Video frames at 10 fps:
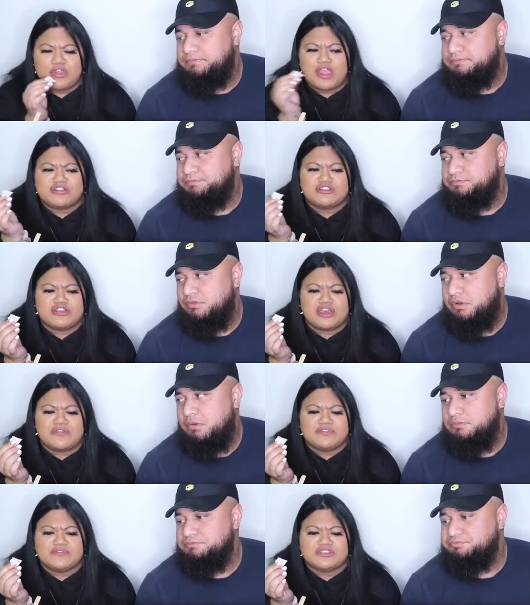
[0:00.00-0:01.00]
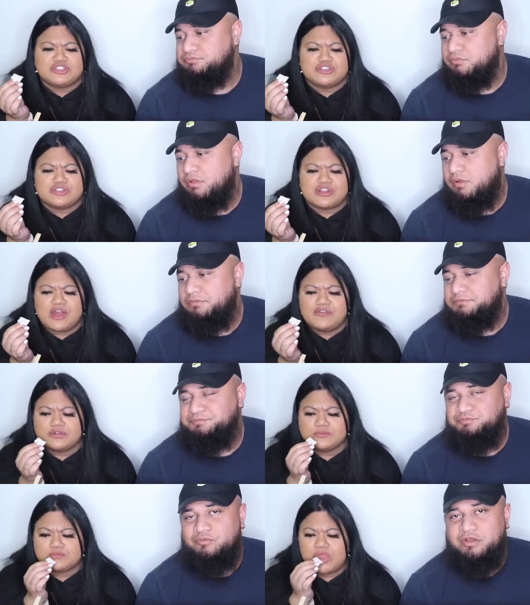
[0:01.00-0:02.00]
Speaker 1: You're acting like I've never seen your
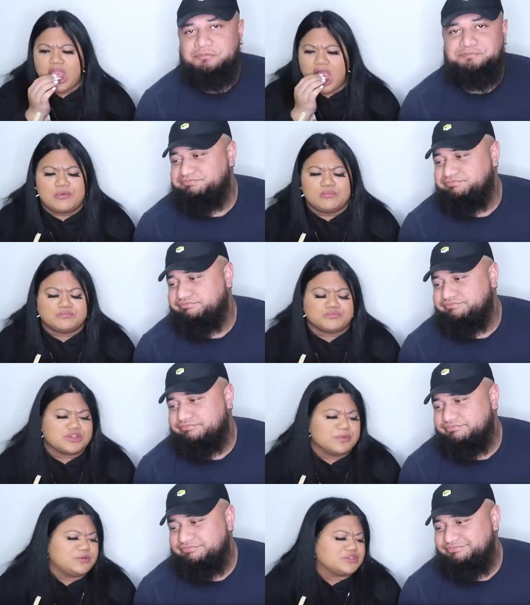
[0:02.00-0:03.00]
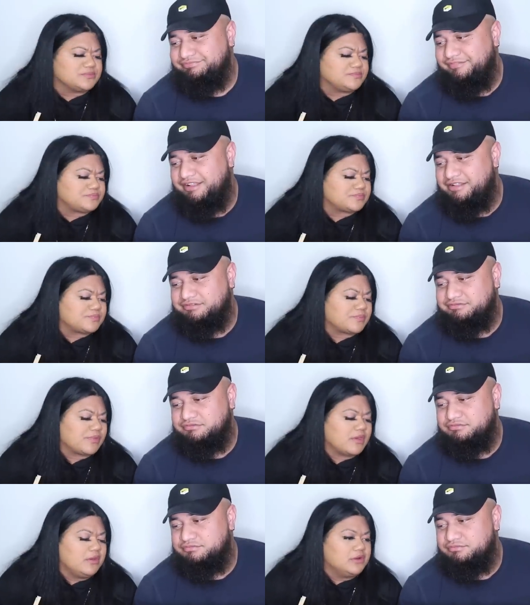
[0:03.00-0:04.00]
saliva. Give me some.
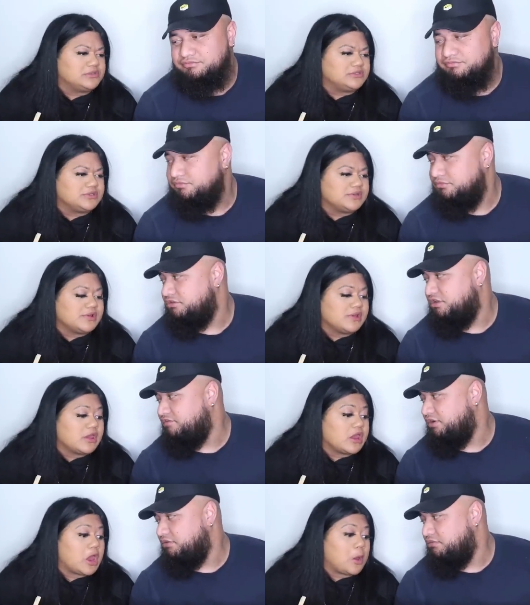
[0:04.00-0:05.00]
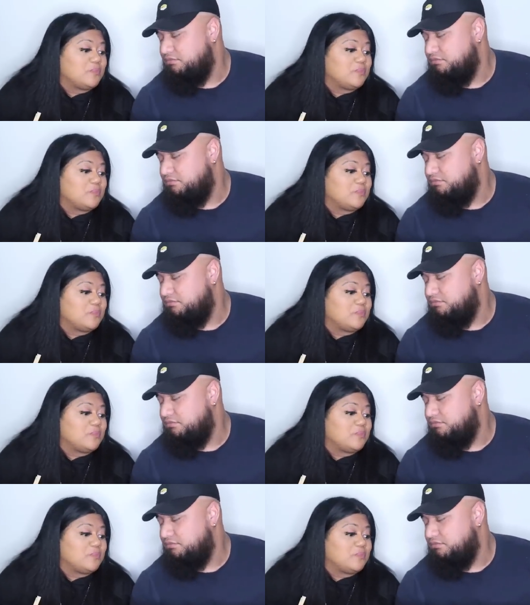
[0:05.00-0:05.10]
Speaker 2: Saliva?